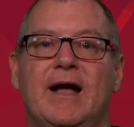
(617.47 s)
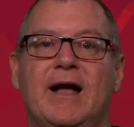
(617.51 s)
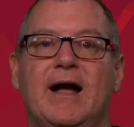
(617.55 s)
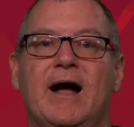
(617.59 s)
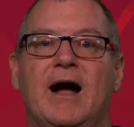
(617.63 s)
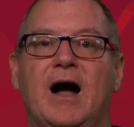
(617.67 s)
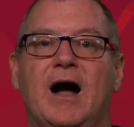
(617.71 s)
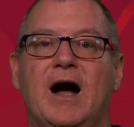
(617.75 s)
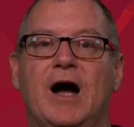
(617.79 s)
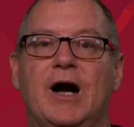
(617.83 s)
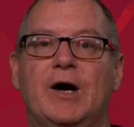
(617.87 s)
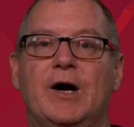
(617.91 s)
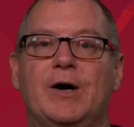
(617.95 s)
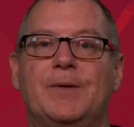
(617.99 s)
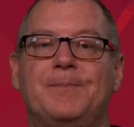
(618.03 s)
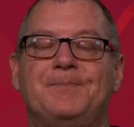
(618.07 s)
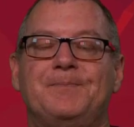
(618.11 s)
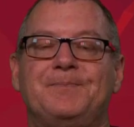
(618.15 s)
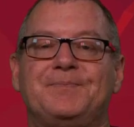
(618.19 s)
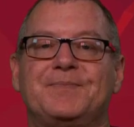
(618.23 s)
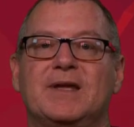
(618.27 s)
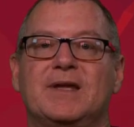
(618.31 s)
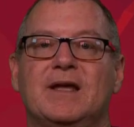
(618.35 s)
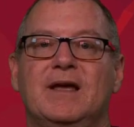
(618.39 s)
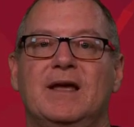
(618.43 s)

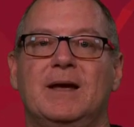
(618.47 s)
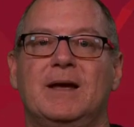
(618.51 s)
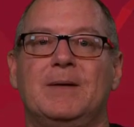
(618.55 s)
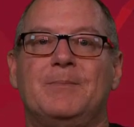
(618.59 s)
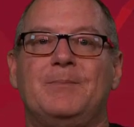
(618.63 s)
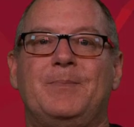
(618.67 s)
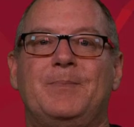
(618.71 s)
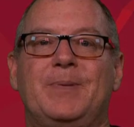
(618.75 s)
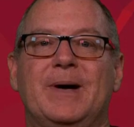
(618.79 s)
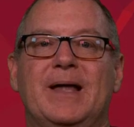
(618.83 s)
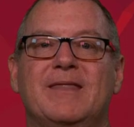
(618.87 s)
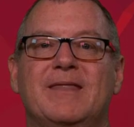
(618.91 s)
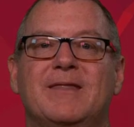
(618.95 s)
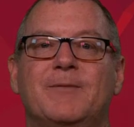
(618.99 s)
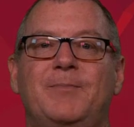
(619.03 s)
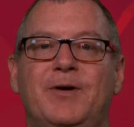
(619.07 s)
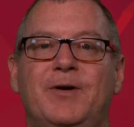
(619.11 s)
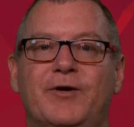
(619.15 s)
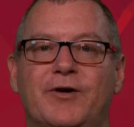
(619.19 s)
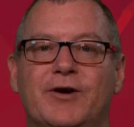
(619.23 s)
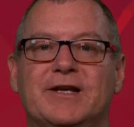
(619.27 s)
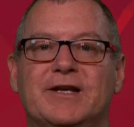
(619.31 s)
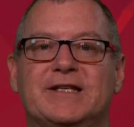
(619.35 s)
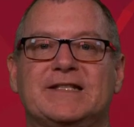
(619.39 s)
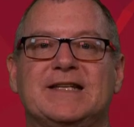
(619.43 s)
But the
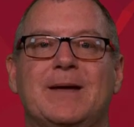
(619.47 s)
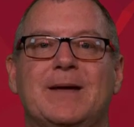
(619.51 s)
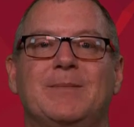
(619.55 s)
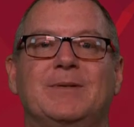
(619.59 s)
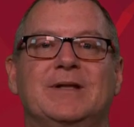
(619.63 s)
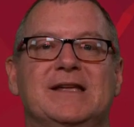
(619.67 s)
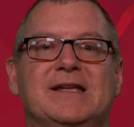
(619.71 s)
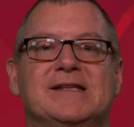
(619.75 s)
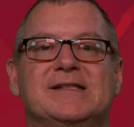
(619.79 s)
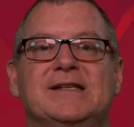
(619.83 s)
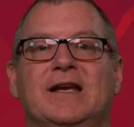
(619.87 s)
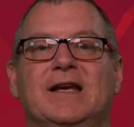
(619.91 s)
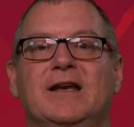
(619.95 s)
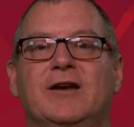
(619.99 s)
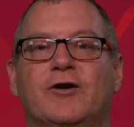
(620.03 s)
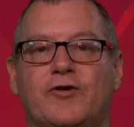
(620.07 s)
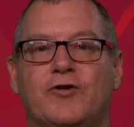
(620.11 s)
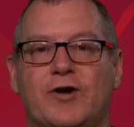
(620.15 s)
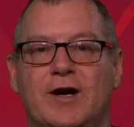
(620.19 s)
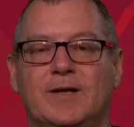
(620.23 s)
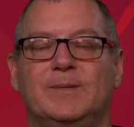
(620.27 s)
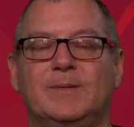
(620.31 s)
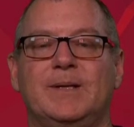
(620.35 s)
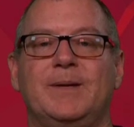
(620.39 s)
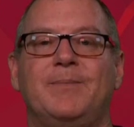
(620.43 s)
periodic table is an
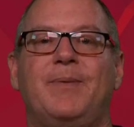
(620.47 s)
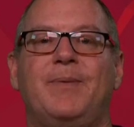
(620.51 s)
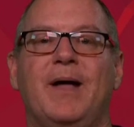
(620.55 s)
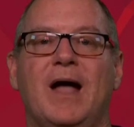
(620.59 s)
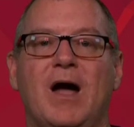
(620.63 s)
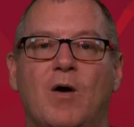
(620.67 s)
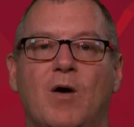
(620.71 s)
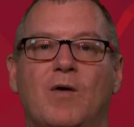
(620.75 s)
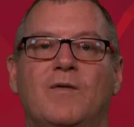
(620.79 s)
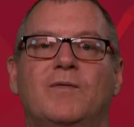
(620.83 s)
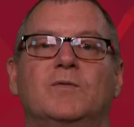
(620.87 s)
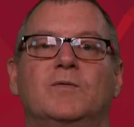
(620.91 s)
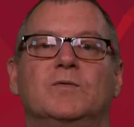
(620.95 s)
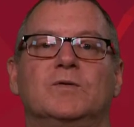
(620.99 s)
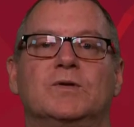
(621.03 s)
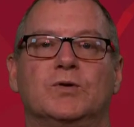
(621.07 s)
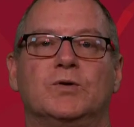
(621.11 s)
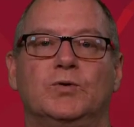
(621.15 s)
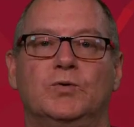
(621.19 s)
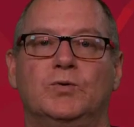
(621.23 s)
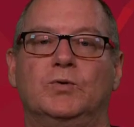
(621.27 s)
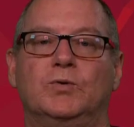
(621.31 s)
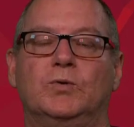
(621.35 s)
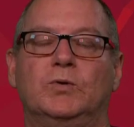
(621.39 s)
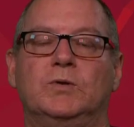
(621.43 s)
incredibly powerful
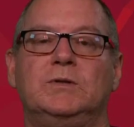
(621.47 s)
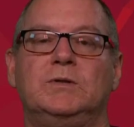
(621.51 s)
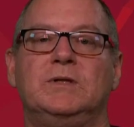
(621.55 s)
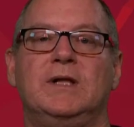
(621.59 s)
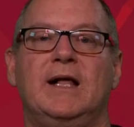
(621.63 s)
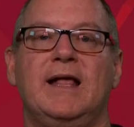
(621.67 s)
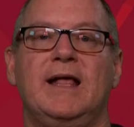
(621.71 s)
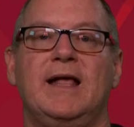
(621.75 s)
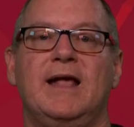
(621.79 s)
tool